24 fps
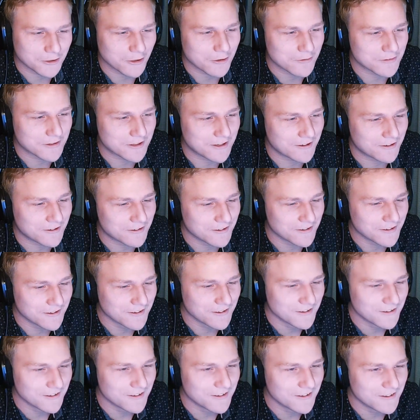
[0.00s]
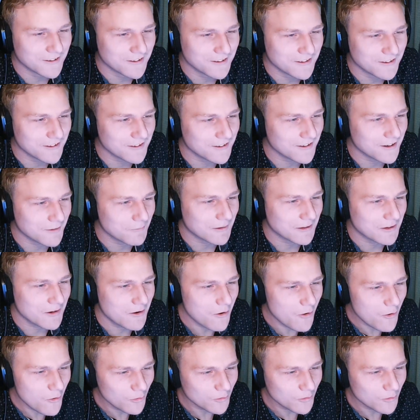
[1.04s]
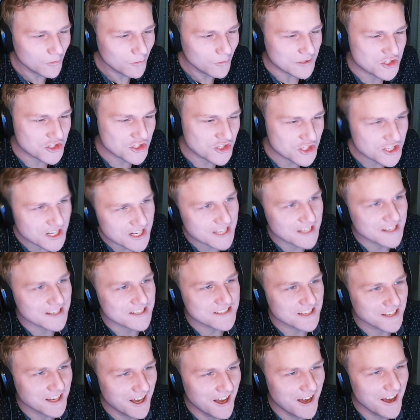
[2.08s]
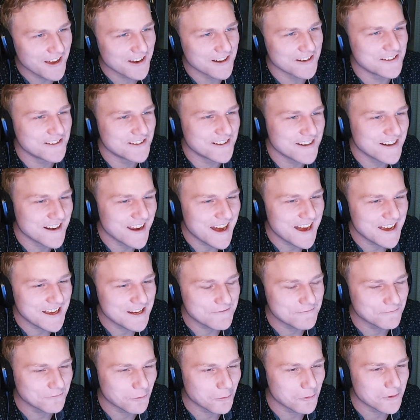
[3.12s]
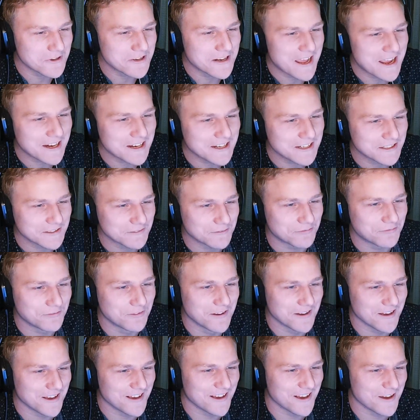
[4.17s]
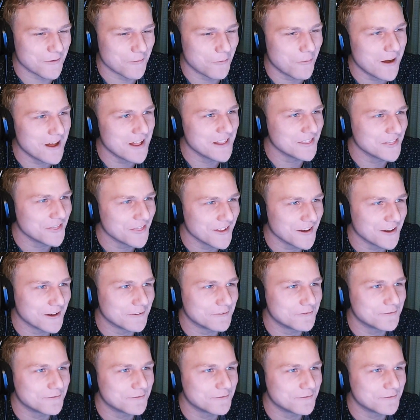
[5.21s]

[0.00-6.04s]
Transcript: look over here. I'm like, holy shit! It's 184 negative. What the